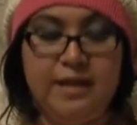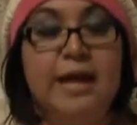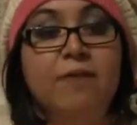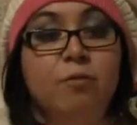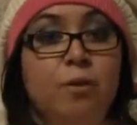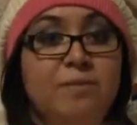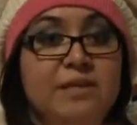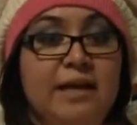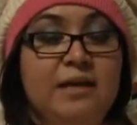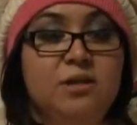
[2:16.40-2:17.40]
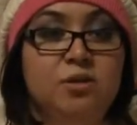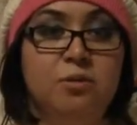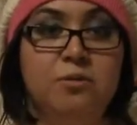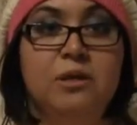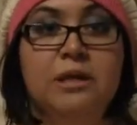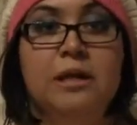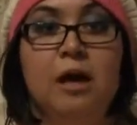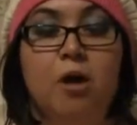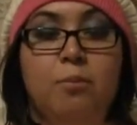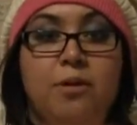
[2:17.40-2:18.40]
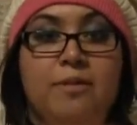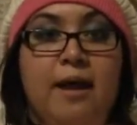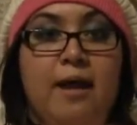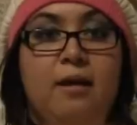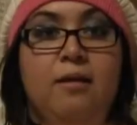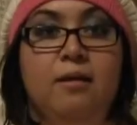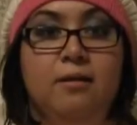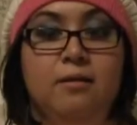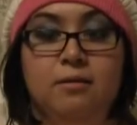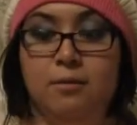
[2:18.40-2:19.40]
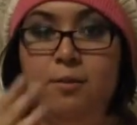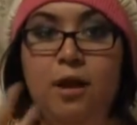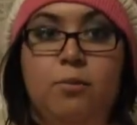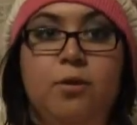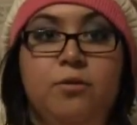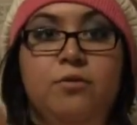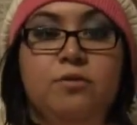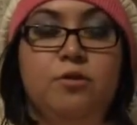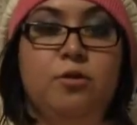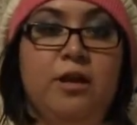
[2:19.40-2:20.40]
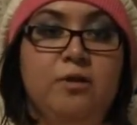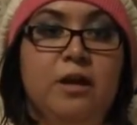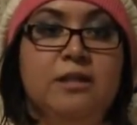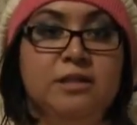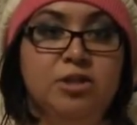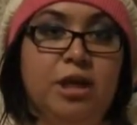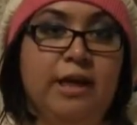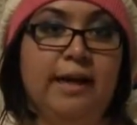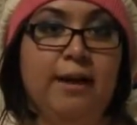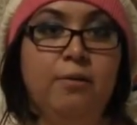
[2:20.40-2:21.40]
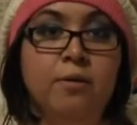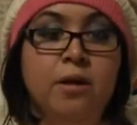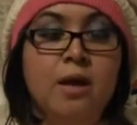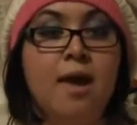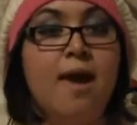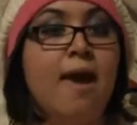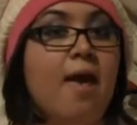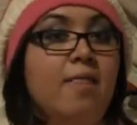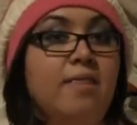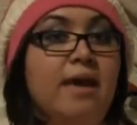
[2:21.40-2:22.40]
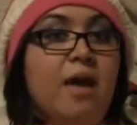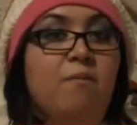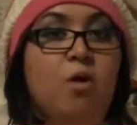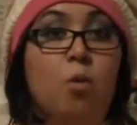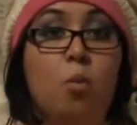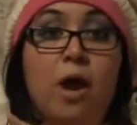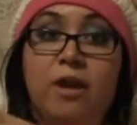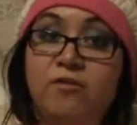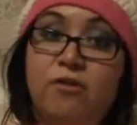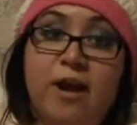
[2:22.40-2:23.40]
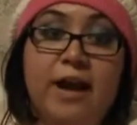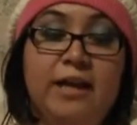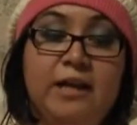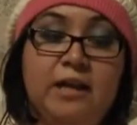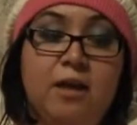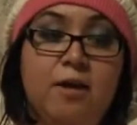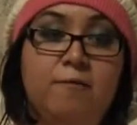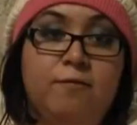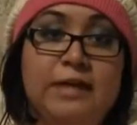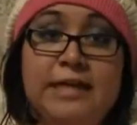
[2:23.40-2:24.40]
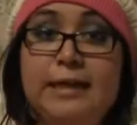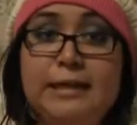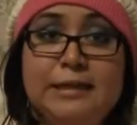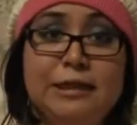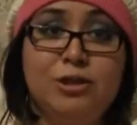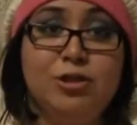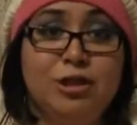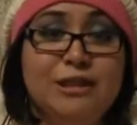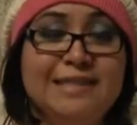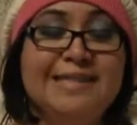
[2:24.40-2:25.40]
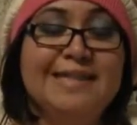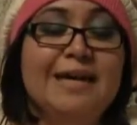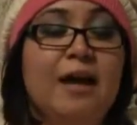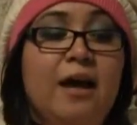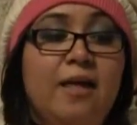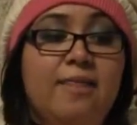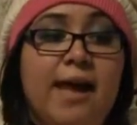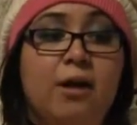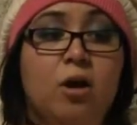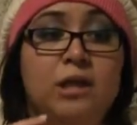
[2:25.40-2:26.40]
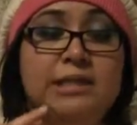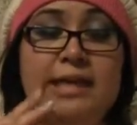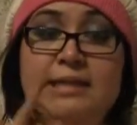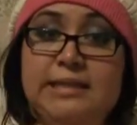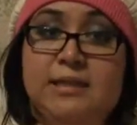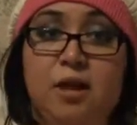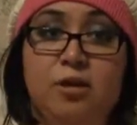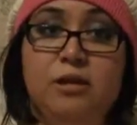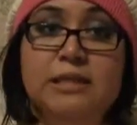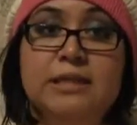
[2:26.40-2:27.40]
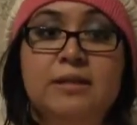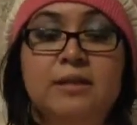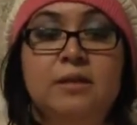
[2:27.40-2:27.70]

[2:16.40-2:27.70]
They have a website, so I'll put that in the blog post so that you guys can check it out. And they have a wide variety of geeky t-shirts that cost $18.